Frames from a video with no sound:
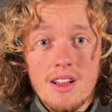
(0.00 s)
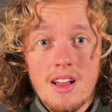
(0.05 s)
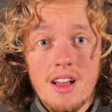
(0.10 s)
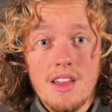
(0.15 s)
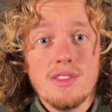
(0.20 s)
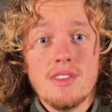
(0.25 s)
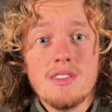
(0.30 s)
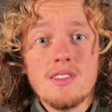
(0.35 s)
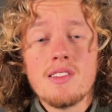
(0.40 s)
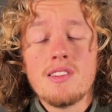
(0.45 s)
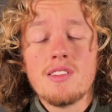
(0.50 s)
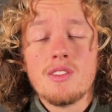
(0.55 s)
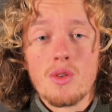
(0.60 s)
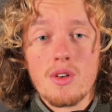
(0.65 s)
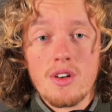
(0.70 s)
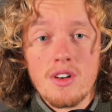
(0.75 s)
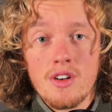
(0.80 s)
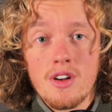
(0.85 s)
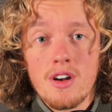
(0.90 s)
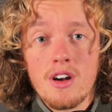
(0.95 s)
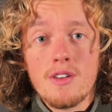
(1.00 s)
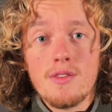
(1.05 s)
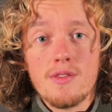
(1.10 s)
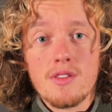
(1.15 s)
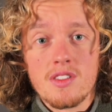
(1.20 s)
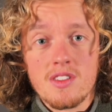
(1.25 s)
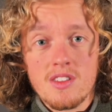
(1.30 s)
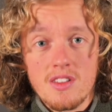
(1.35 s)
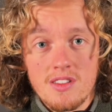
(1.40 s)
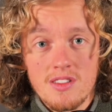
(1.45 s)
And this is your
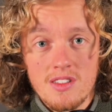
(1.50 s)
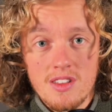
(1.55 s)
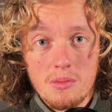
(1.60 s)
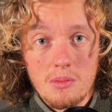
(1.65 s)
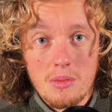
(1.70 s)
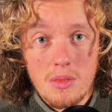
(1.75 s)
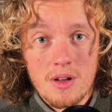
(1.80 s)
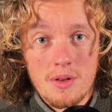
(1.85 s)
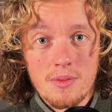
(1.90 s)
nervous system